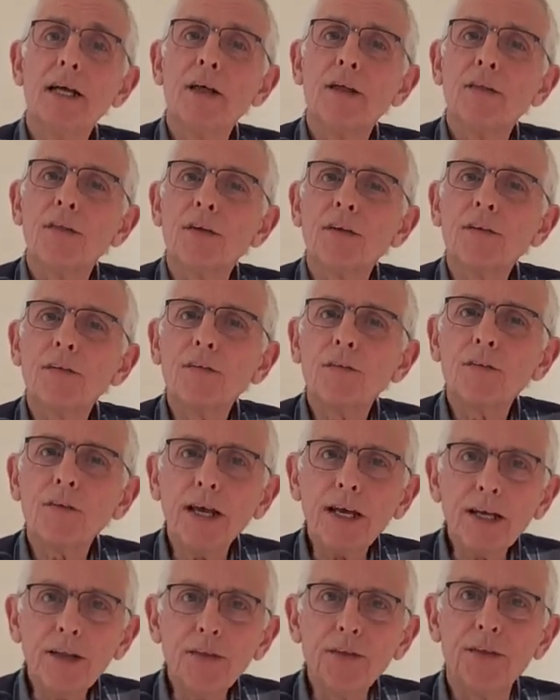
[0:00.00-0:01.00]
The
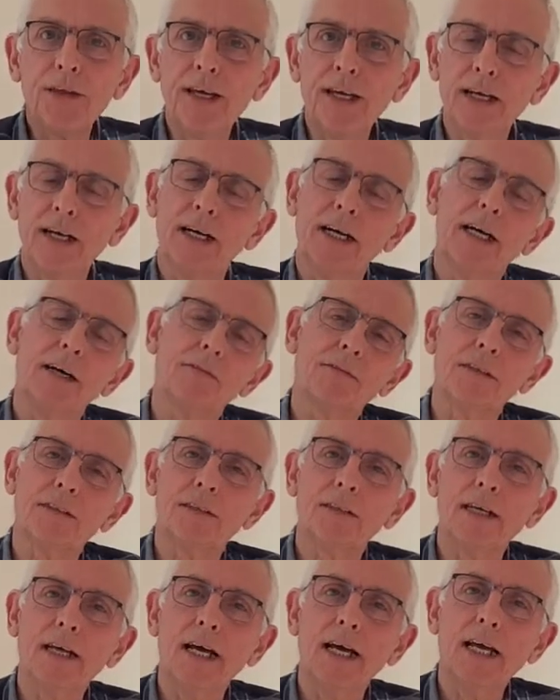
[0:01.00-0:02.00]
second thing I have to
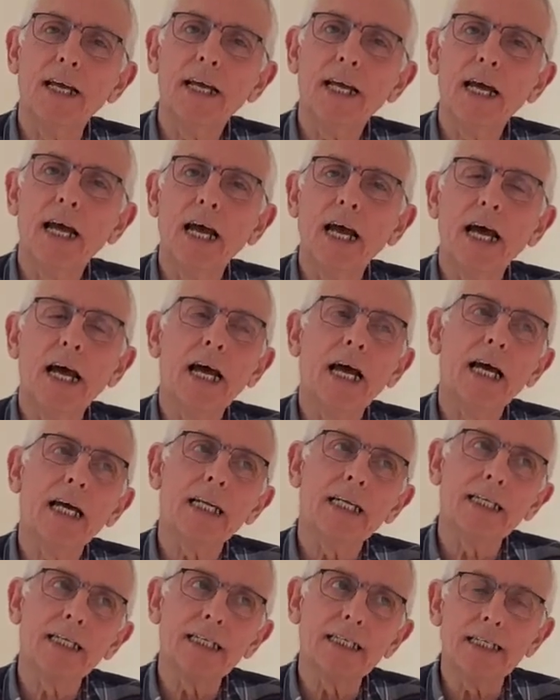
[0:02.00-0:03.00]
say,
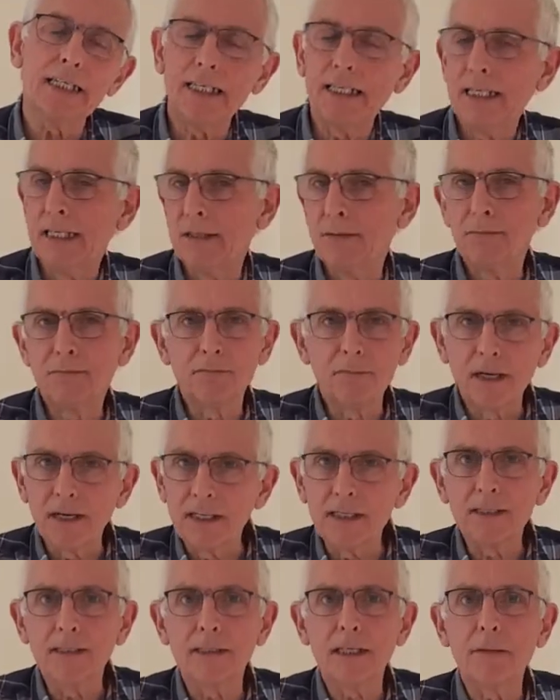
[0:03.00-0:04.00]
and it
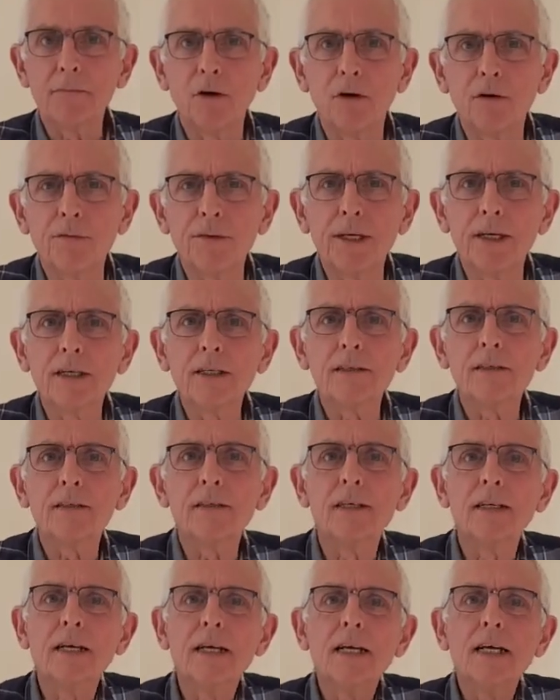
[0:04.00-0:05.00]
might seem obvious,
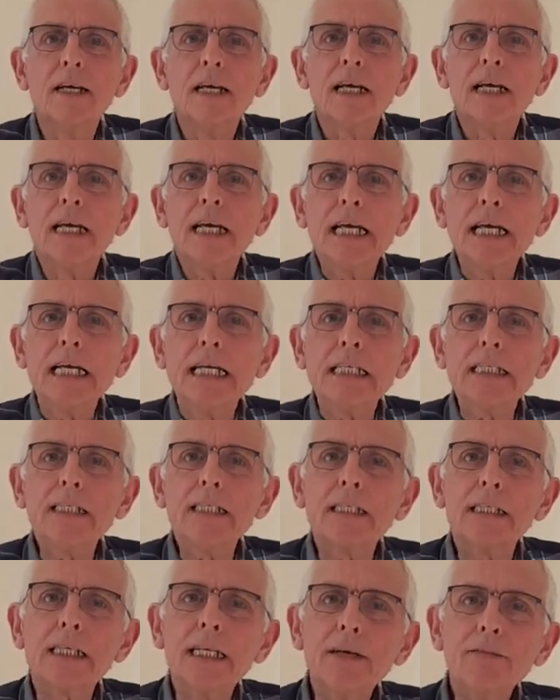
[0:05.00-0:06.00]
is
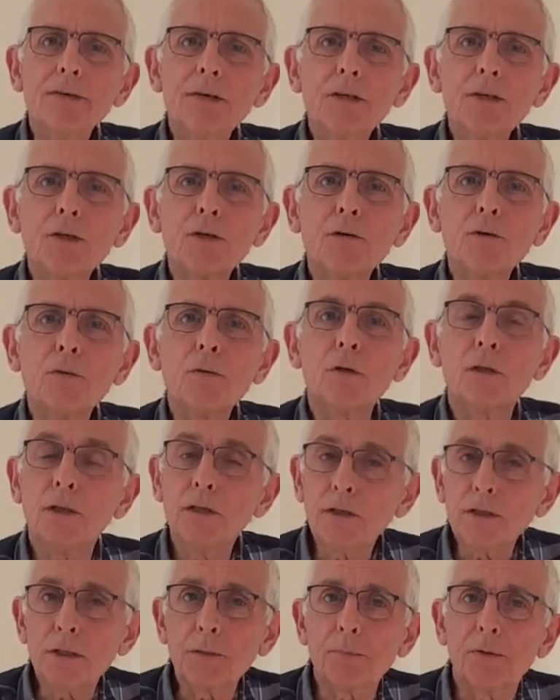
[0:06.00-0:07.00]
that if a tool
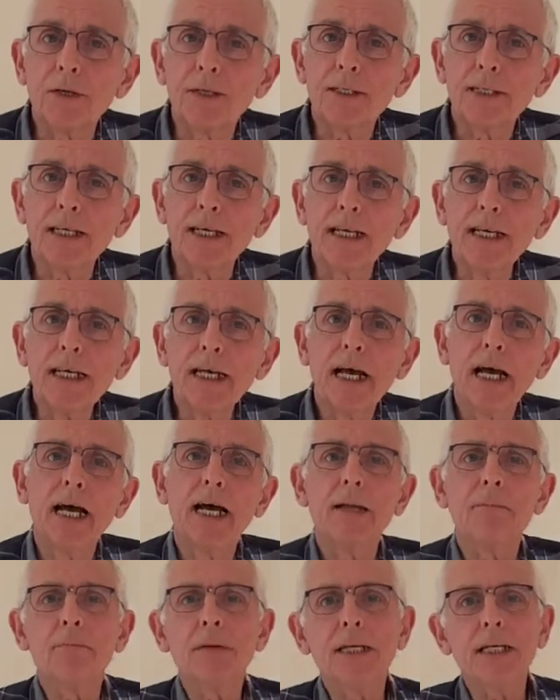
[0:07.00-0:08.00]
looks pretty,
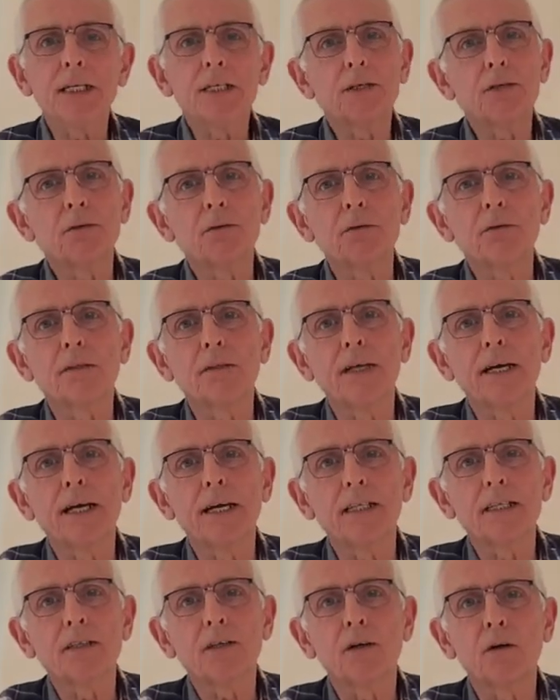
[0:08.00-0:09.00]
and many tools today
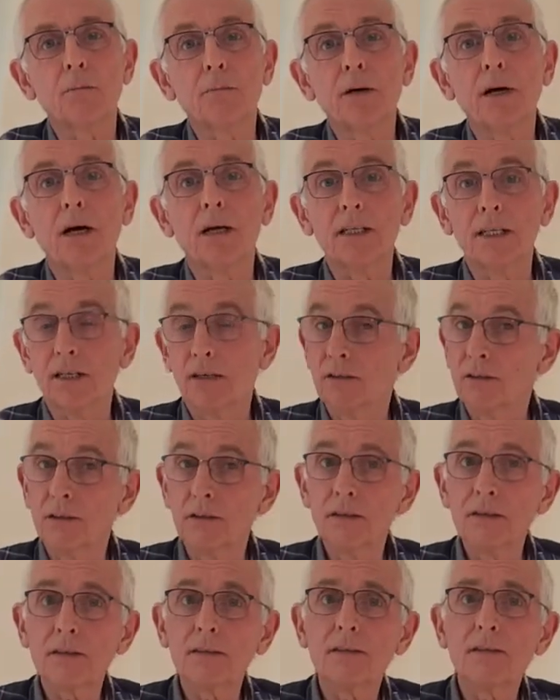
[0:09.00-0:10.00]
are sold partly on
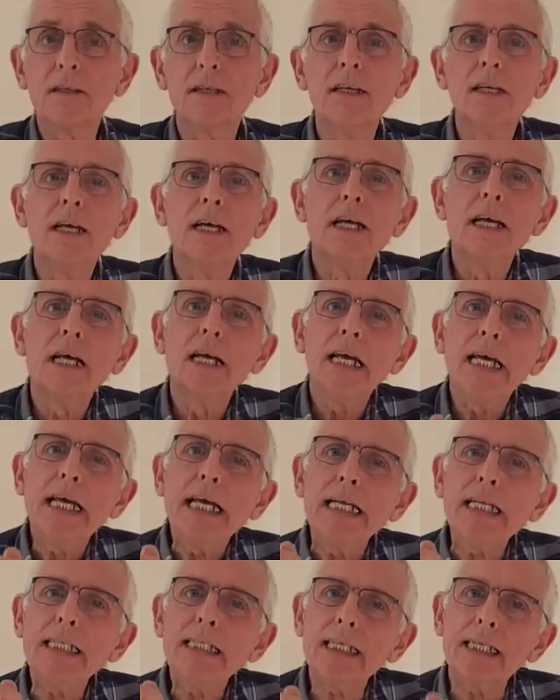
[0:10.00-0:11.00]
looks,
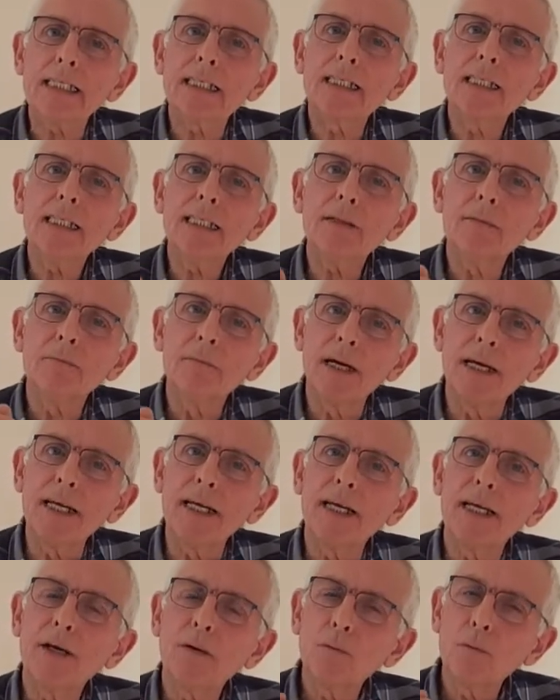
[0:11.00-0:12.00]
it doesn't make it